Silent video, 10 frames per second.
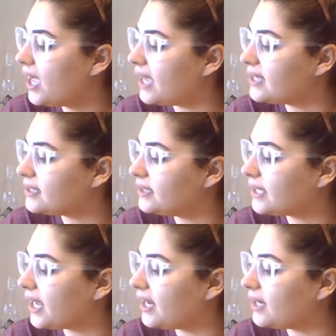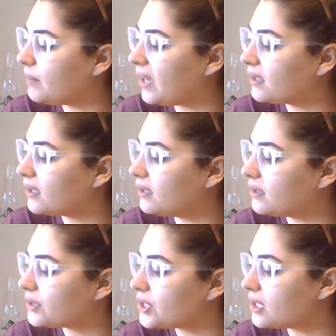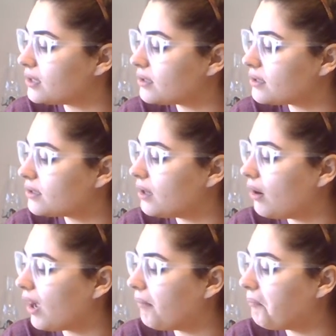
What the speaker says: as indicated by the color change. Okay.